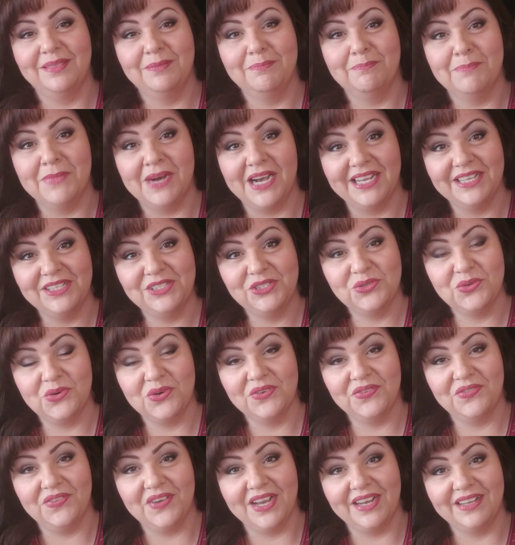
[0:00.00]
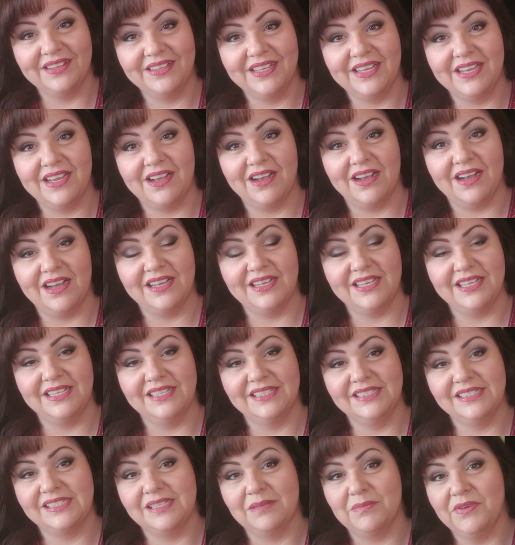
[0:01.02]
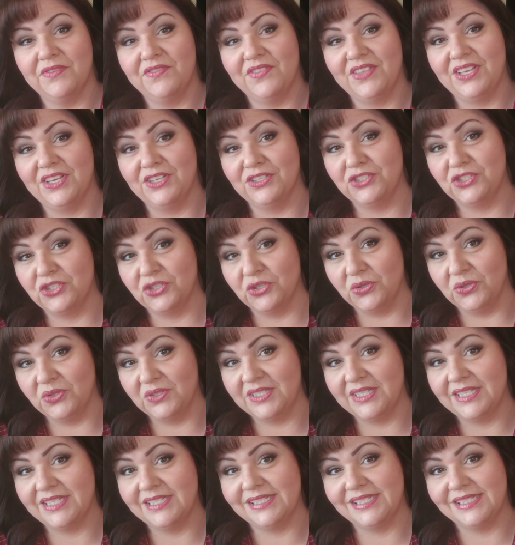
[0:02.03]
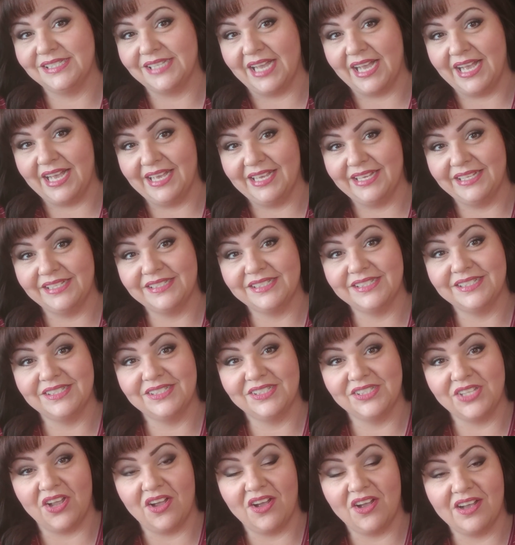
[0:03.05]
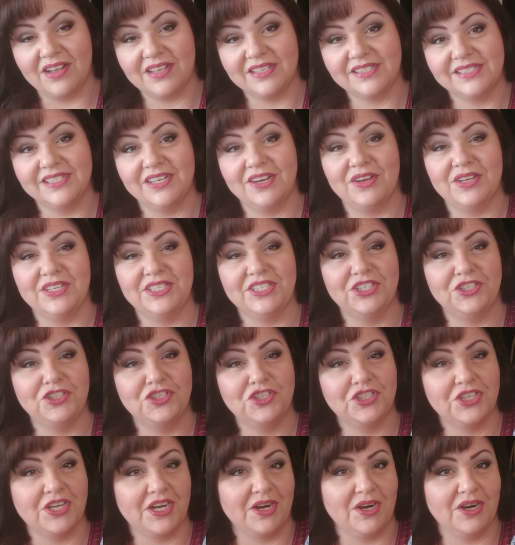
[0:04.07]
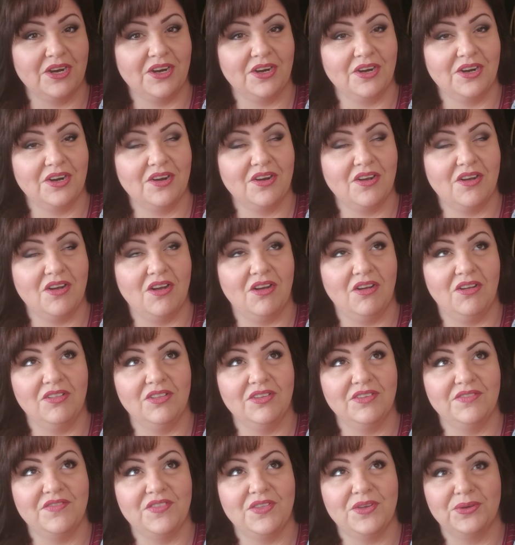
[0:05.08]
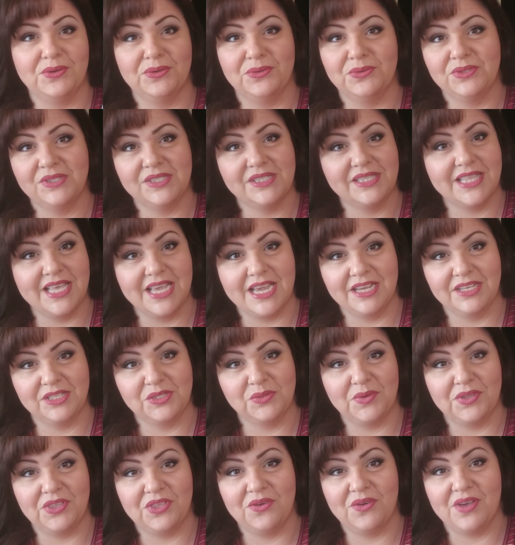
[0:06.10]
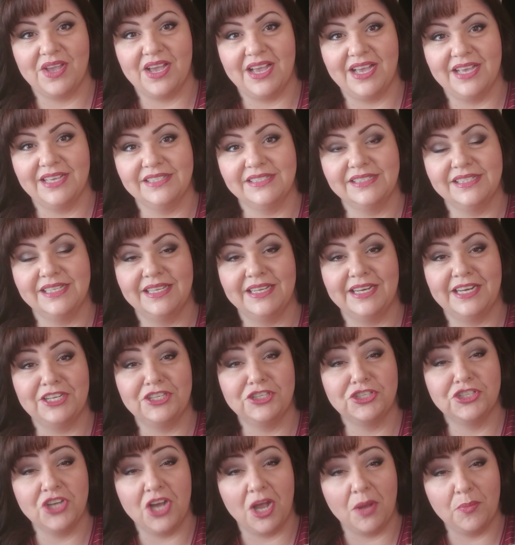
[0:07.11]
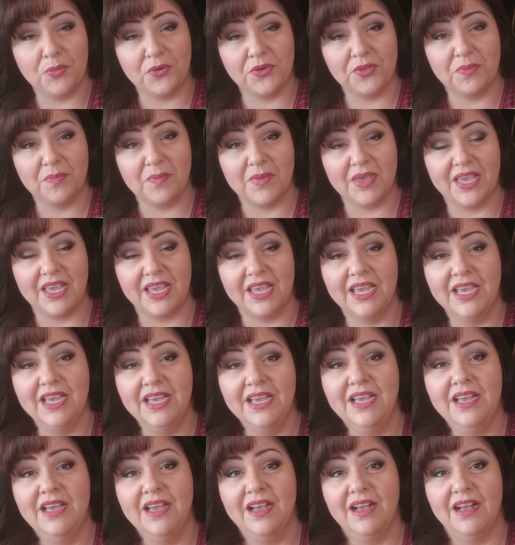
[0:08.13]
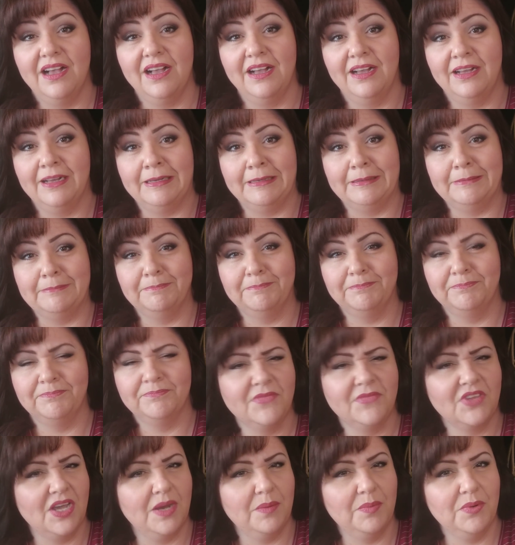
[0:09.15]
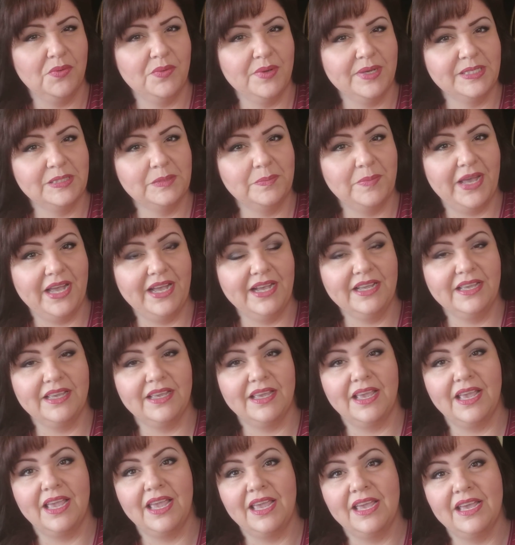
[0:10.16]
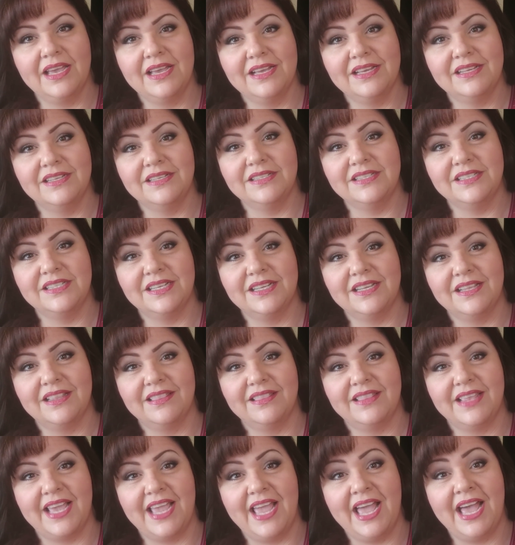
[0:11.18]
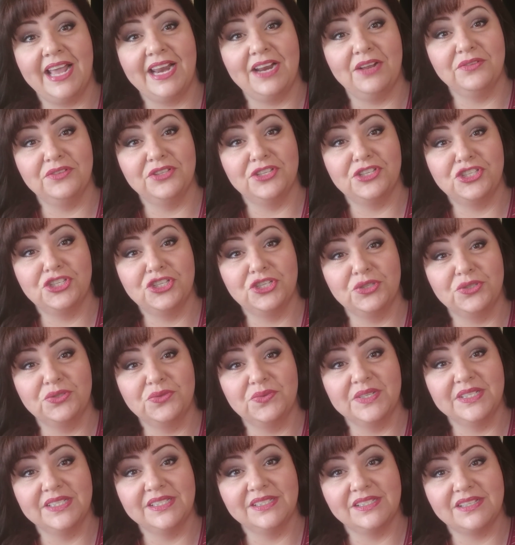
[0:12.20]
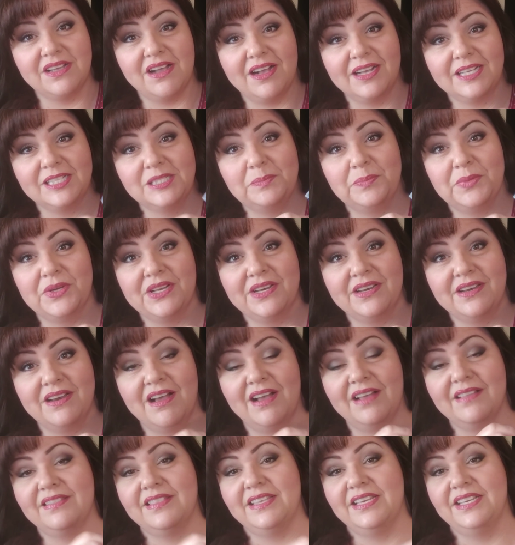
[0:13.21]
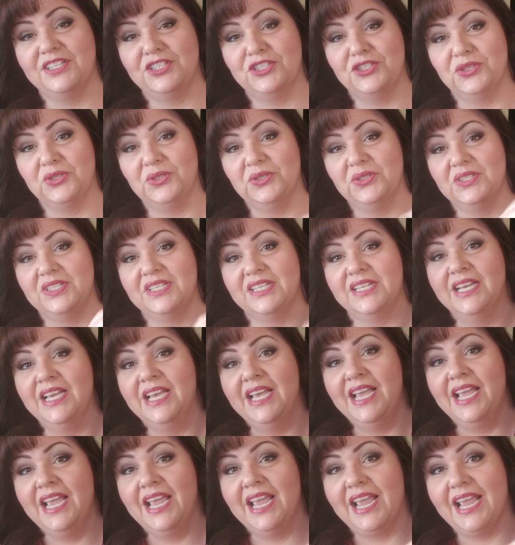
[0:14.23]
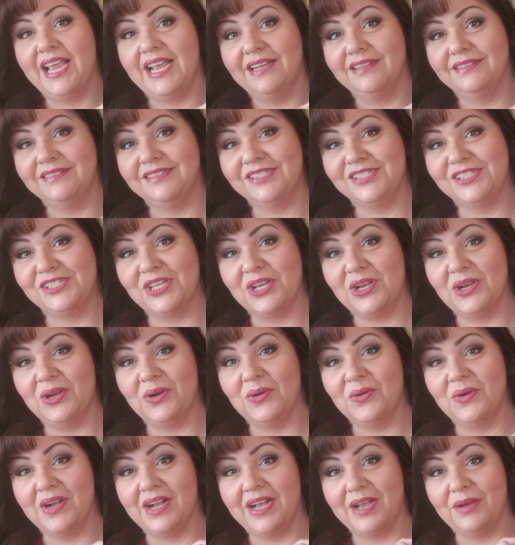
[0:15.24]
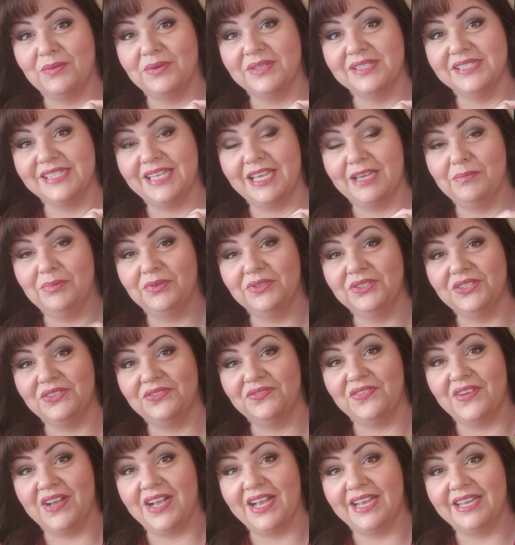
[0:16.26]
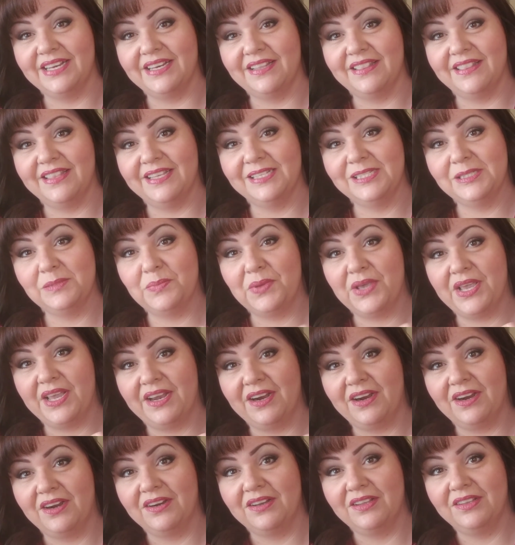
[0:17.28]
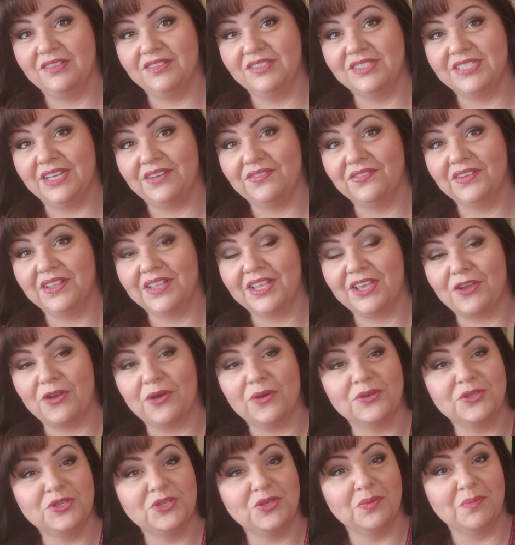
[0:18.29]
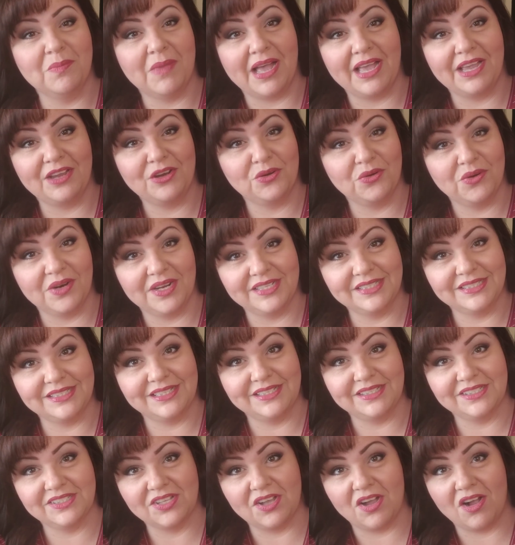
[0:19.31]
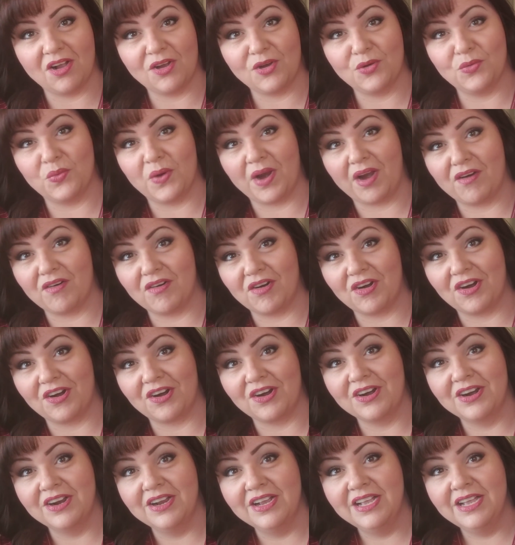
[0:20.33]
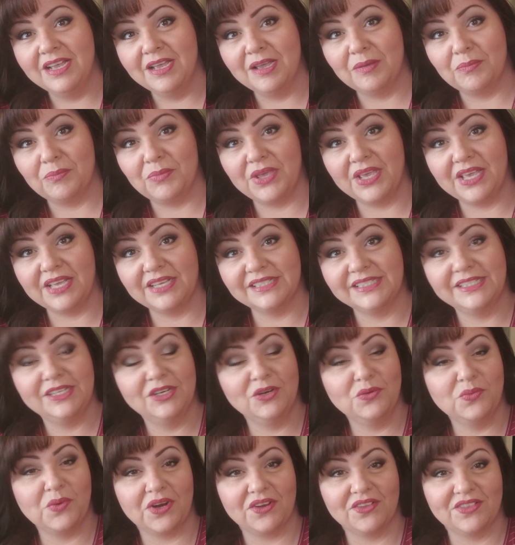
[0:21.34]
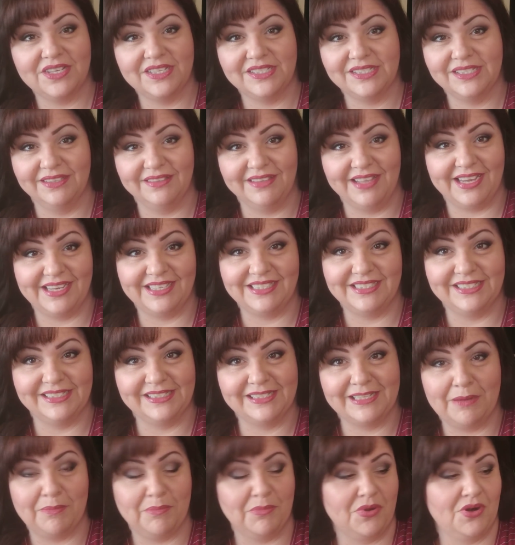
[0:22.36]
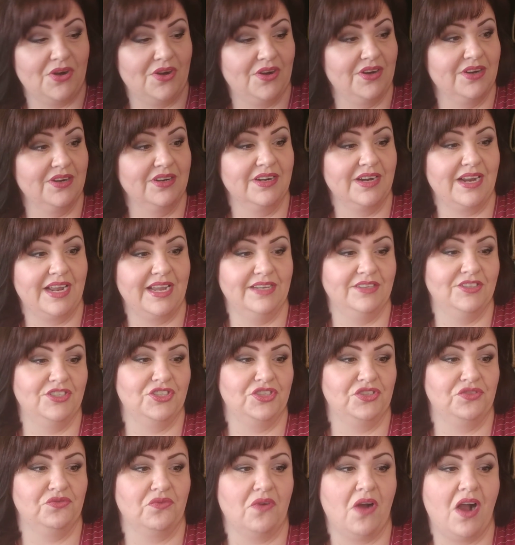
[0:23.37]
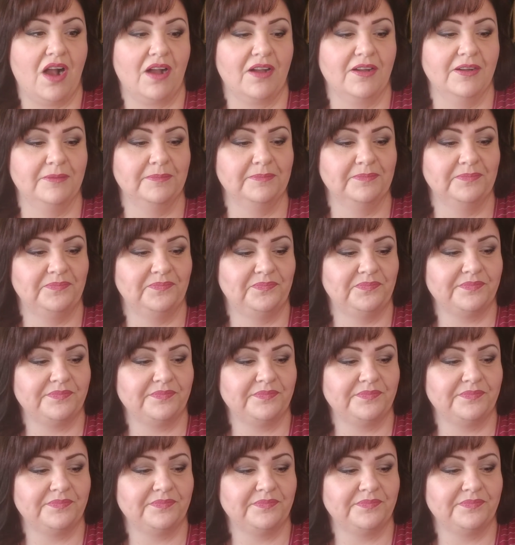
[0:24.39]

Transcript: My store finally got in some of the adult size socks. Now I did share all of those things with you guys in a shop with me a couple weeks back, and they had out the children's socks but not the adult. And so I was able to find this pair. It'll definitely go to my crazy sock wearer, because he'll wear these in like December and just rock them.